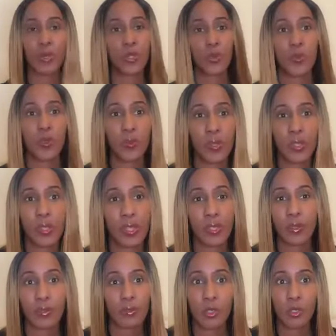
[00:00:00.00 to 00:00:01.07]
to be with
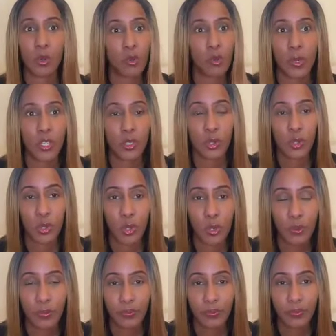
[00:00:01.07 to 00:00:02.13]
Nonku and Jojo.